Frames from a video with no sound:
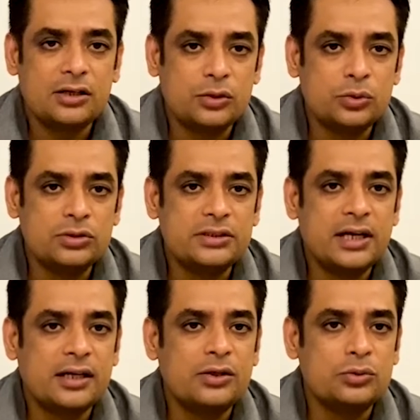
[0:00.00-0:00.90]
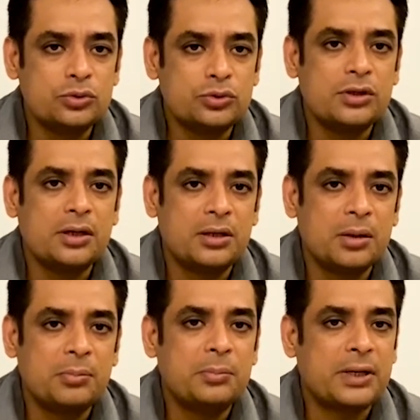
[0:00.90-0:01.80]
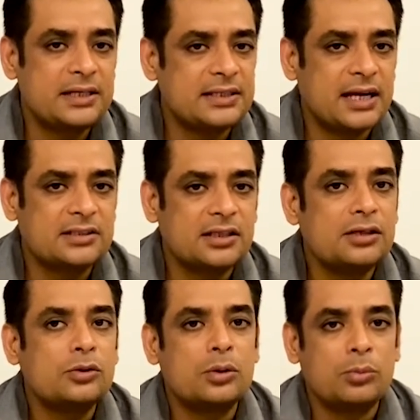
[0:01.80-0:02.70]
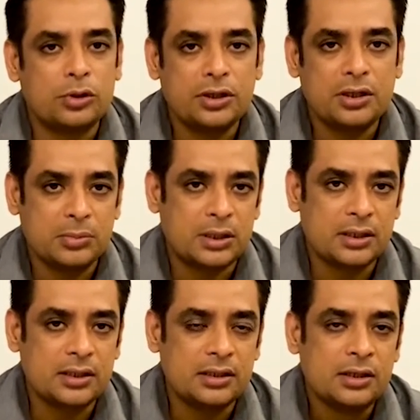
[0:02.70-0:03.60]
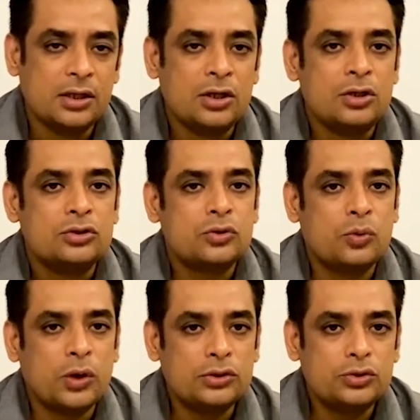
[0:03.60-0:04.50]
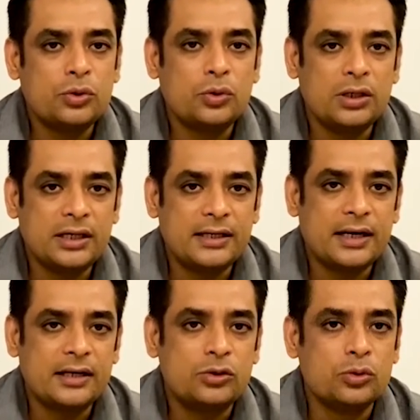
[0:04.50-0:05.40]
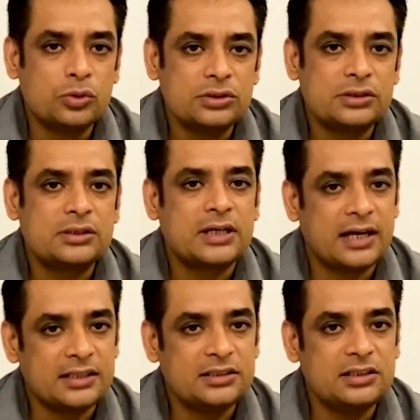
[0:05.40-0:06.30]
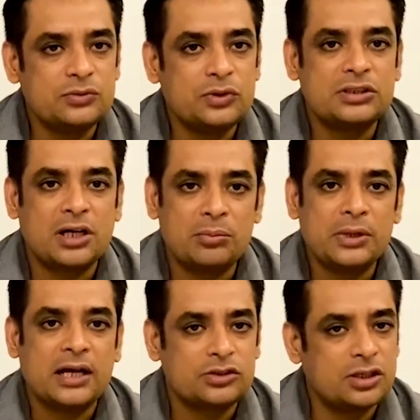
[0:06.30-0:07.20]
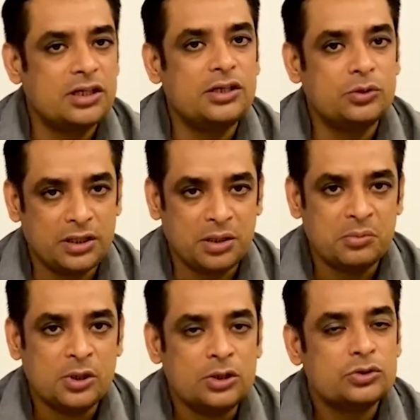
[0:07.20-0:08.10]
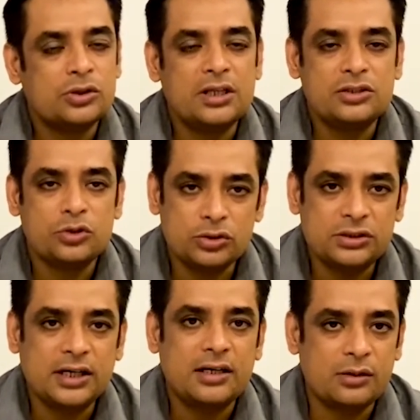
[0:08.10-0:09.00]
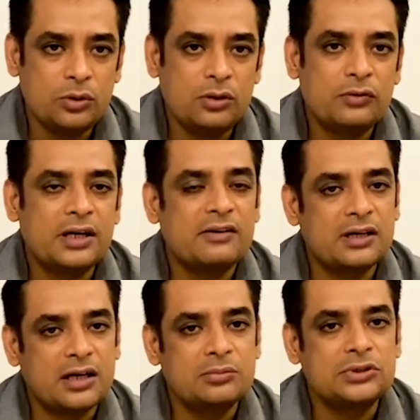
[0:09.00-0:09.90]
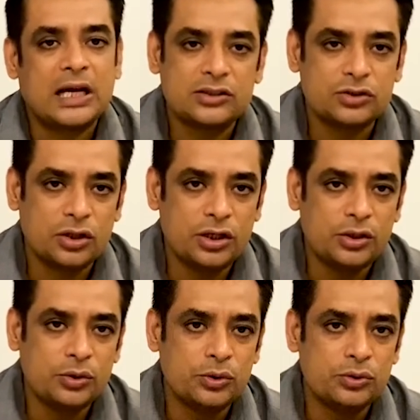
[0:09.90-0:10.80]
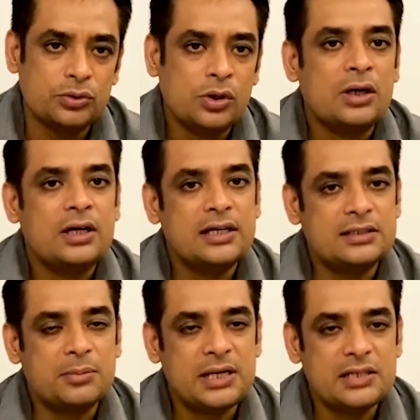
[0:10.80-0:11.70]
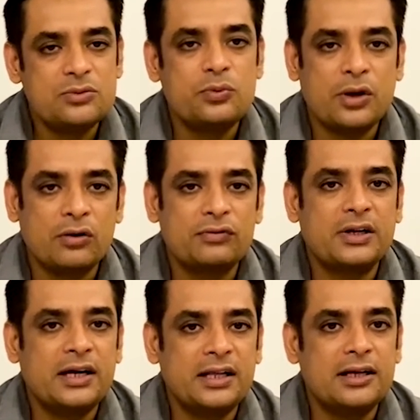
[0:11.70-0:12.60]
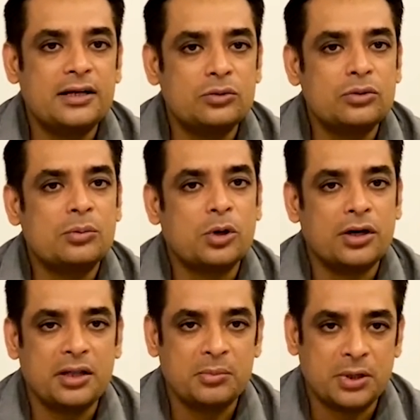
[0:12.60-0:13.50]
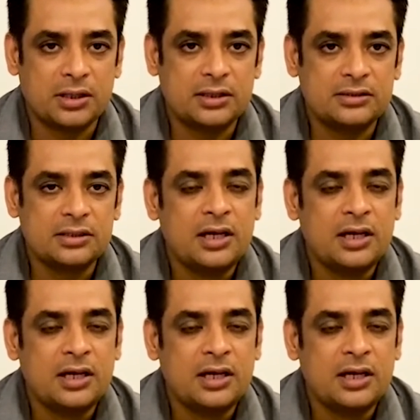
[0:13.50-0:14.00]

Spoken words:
tools that are used to determine price action into commodity market. So one should only trade those strategies which come naturally to them. So there's no set rule. Whatever comes naturally to you is the best way of trading into commodity markets.